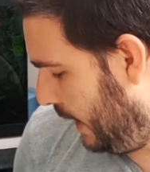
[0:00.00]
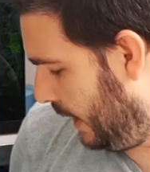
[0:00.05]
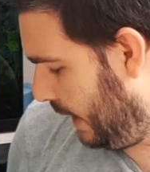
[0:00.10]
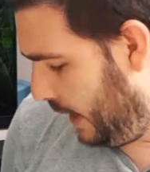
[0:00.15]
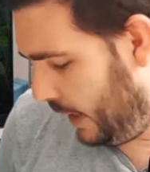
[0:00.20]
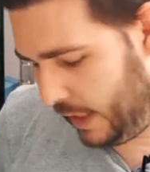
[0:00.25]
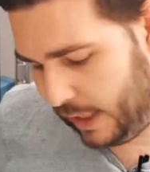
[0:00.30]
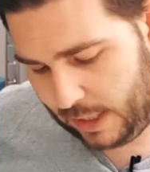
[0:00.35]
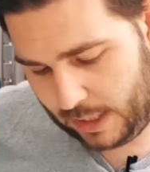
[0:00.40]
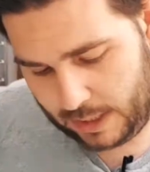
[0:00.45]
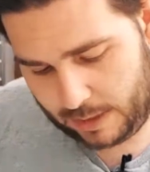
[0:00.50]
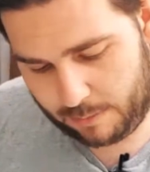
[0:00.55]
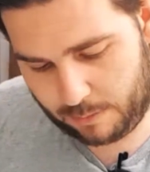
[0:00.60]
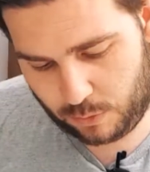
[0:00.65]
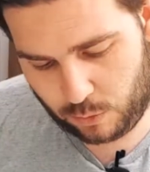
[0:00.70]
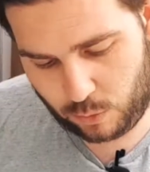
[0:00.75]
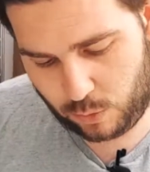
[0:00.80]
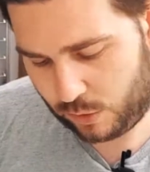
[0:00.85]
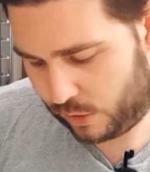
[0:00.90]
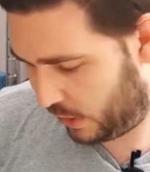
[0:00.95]

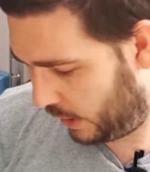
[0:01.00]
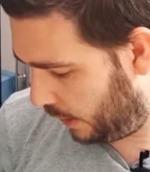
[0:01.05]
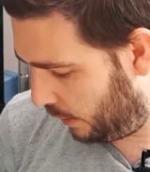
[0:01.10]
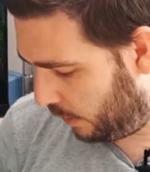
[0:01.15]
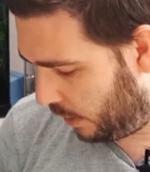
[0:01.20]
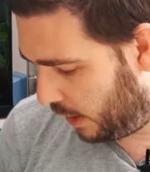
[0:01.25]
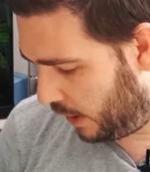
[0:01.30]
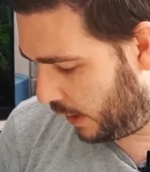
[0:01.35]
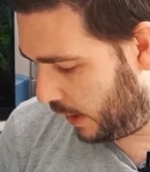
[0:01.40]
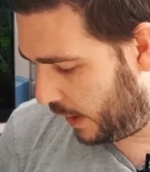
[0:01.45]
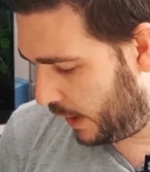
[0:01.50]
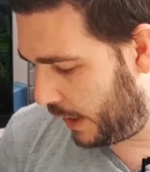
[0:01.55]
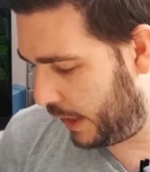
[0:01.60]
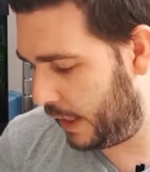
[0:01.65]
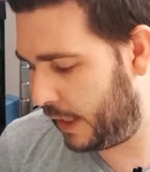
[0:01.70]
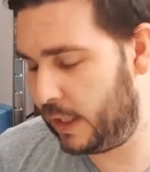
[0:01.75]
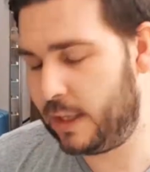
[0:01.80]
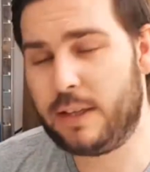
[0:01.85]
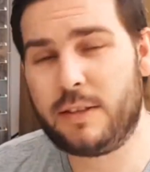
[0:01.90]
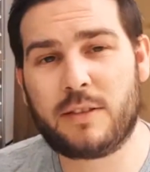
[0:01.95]
Also,
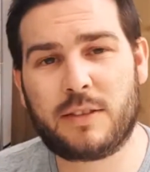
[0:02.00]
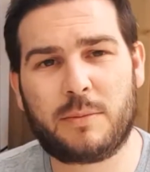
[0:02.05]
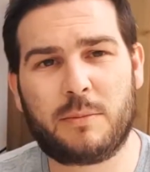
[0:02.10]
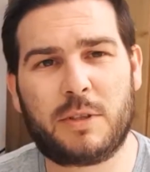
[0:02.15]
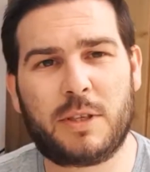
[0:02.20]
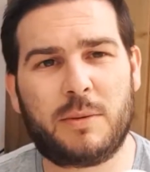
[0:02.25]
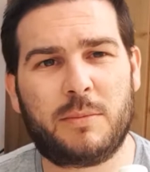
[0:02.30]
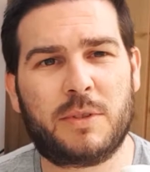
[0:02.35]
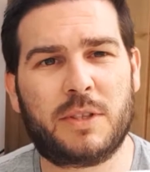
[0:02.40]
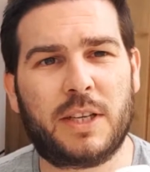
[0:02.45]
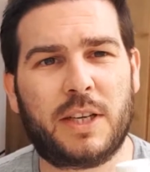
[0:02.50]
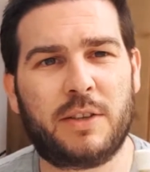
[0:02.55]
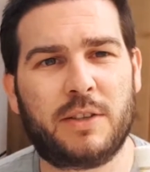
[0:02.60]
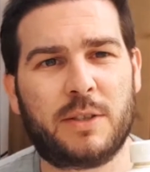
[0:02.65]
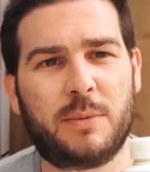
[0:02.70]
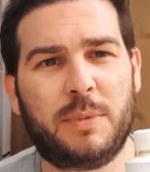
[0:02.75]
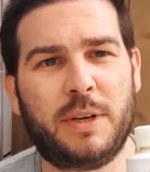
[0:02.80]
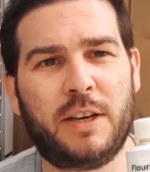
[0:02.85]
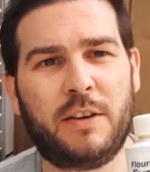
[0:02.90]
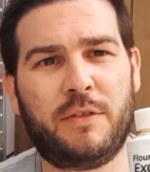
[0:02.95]
I sometimes dose
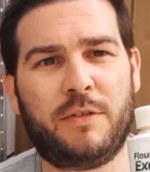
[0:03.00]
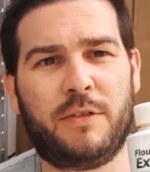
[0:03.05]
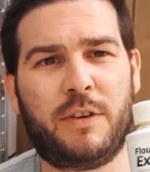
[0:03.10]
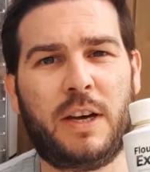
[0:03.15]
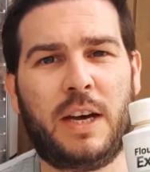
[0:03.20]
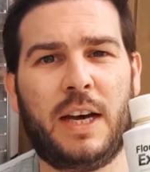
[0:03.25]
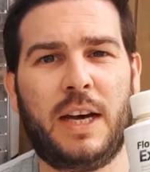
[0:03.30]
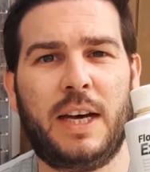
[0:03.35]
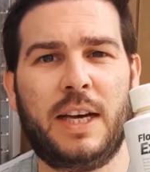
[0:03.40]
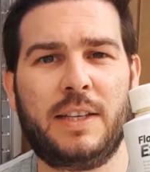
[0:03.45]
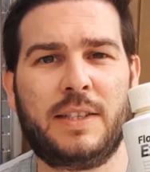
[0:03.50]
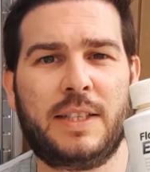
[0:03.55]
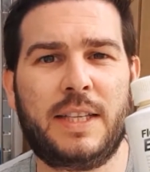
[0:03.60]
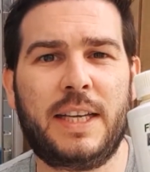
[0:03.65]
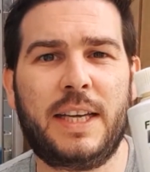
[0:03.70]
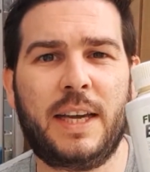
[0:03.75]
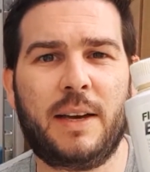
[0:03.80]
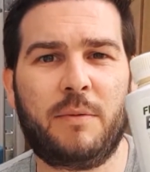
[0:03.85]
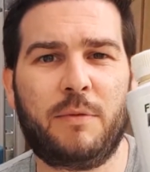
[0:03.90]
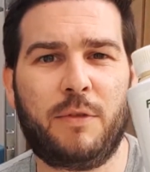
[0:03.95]
a bit of
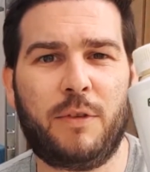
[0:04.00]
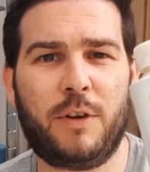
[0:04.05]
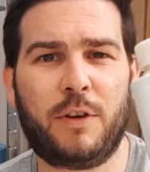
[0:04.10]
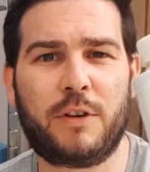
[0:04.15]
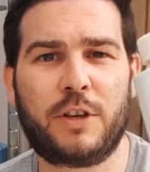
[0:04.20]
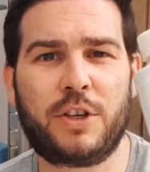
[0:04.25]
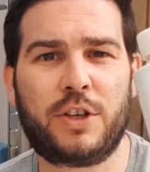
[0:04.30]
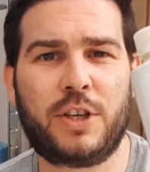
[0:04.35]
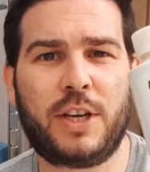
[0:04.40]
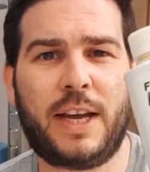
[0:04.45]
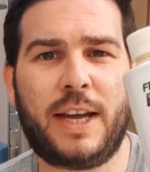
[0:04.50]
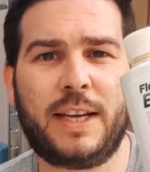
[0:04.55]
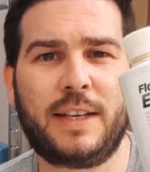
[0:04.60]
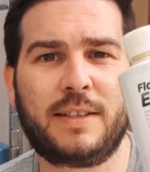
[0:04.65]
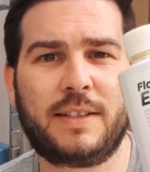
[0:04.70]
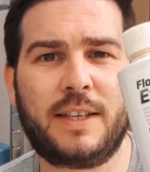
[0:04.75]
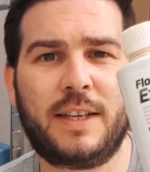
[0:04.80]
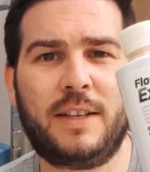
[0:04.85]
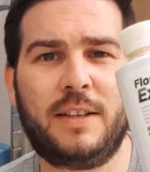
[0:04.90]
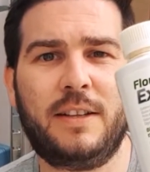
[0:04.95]
Secam Flourish
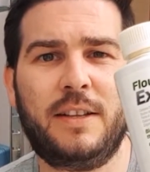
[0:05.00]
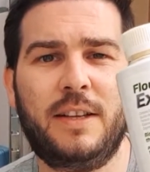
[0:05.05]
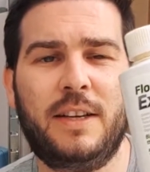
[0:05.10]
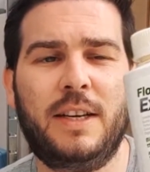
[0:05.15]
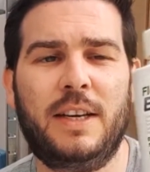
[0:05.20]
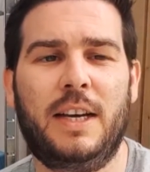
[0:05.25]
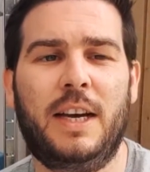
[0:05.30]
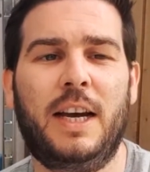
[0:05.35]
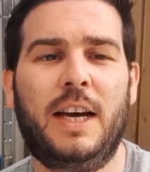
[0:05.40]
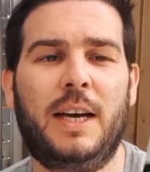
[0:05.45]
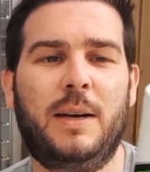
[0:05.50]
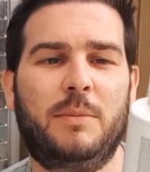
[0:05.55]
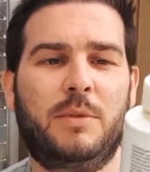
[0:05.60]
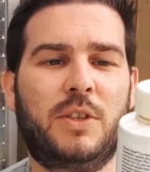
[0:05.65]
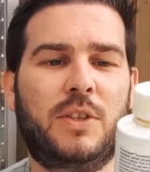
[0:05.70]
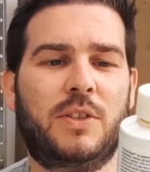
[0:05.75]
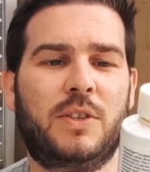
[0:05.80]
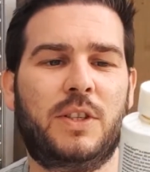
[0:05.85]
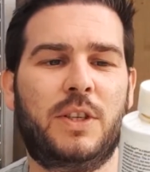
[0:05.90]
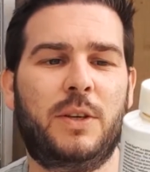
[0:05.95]
XL
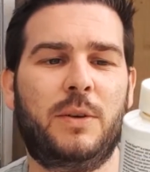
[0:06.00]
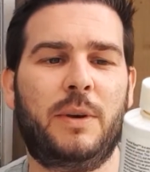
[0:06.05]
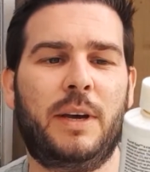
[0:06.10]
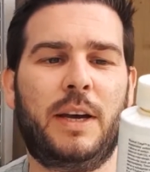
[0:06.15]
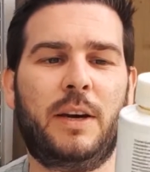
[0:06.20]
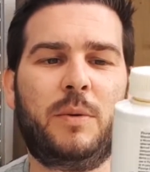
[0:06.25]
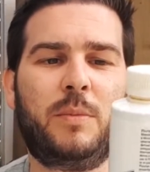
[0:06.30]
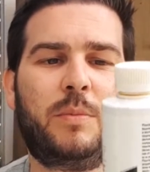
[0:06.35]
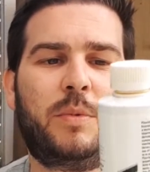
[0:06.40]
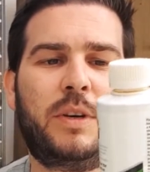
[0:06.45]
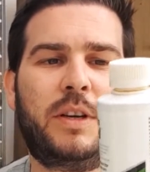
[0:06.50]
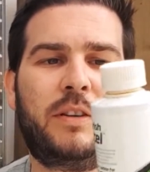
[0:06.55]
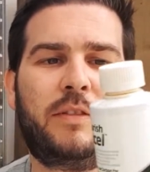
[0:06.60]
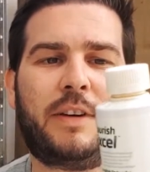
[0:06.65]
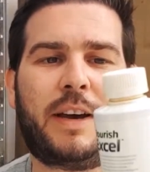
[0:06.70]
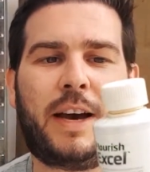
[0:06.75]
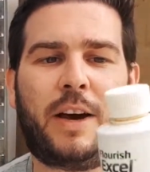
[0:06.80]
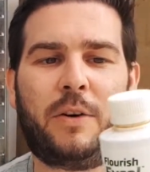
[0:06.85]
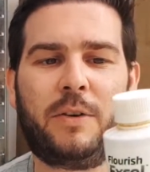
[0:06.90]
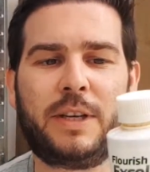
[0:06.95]
just to help with
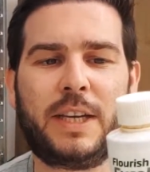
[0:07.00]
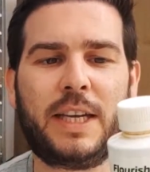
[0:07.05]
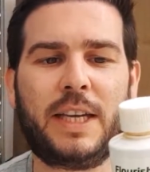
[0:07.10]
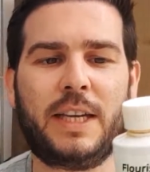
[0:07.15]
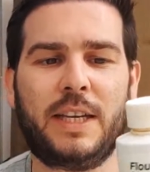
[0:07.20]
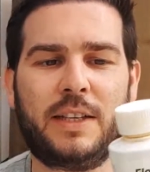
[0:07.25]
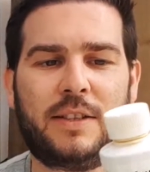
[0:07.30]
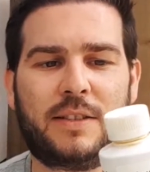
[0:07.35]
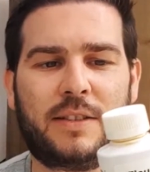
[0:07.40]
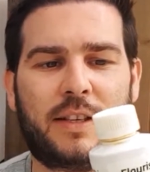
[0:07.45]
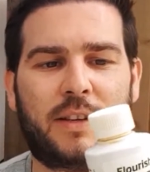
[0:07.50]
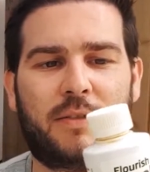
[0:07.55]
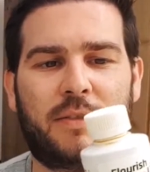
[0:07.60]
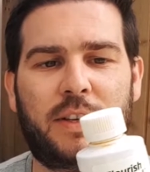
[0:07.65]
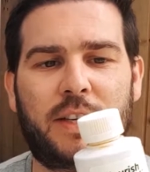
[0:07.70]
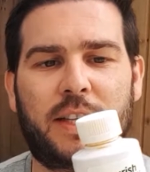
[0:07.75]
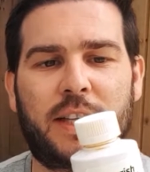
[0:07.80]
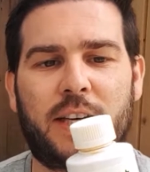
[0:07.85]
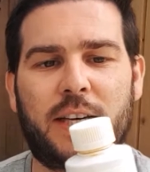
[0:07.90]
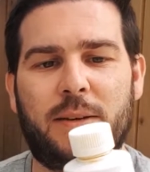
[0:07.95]
algae and stuff
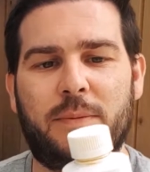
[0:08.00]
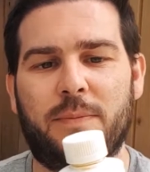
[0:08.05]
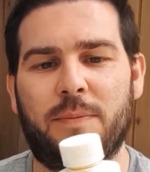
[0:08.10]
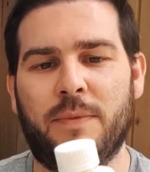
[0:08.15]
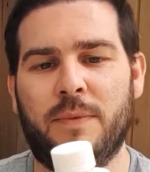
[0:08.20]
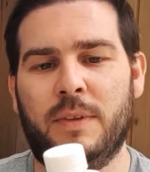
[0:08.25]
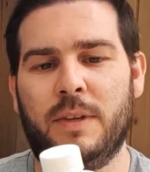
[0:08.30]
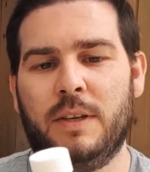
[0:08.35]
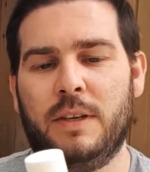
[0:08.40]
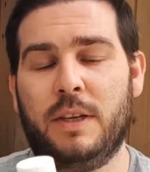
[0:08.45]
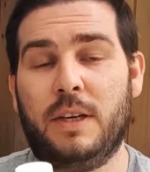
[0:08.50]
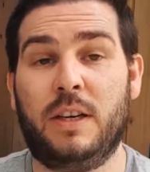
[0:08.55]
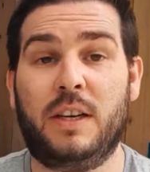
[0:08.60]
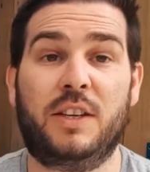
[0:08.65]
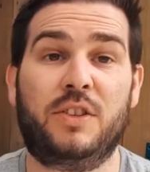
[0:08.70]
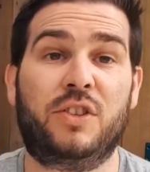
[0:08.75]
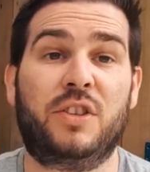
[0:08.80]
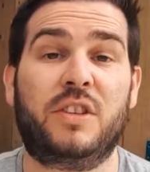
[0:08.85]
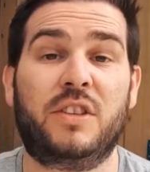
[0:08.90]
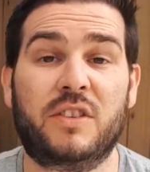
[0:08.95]
like that.
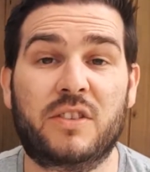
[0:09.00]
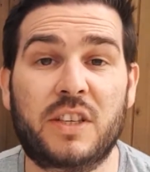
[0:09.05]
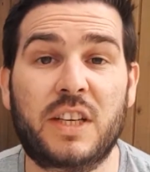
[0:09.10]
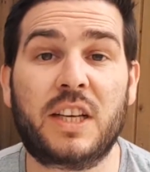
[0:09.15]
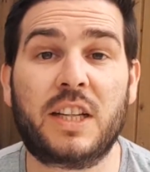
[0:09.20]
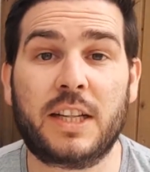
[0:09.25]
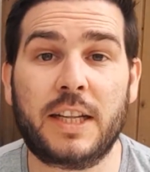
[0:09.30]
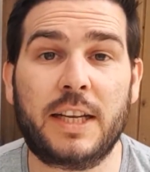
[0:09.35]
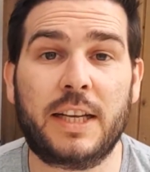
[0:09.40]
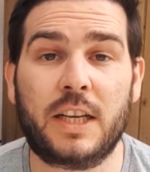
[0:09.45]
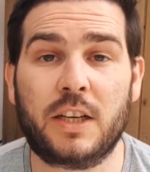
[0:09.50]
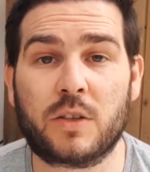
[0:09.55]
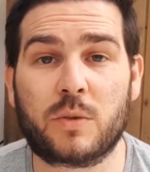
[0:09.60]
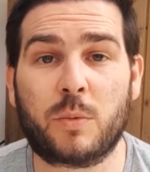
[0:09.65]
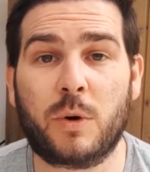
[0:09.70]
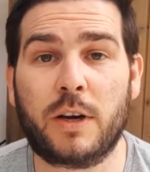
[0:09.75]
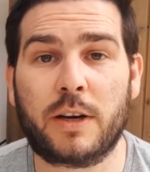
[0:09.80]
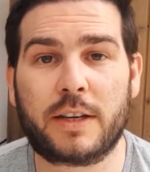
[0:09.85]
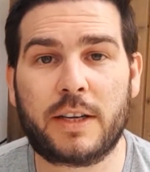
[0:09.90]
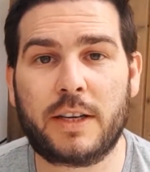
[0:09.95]
As you can see, clearly it's
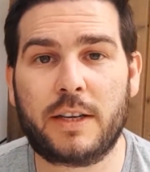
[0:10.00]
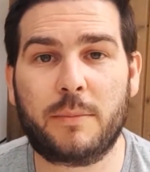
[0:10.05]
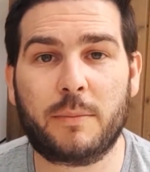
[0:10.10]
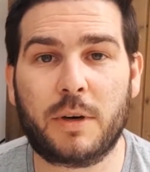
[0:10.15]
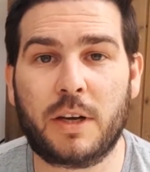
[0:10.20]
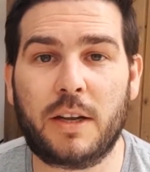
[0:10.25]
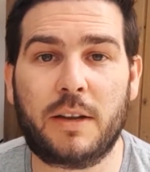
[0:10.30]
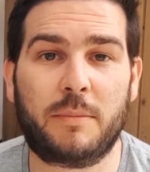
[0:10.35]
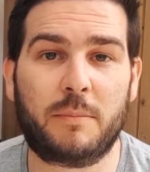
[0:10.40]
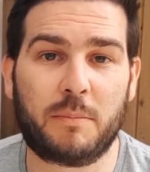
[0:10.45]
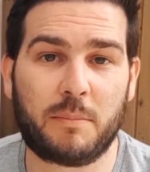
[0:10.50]
working in my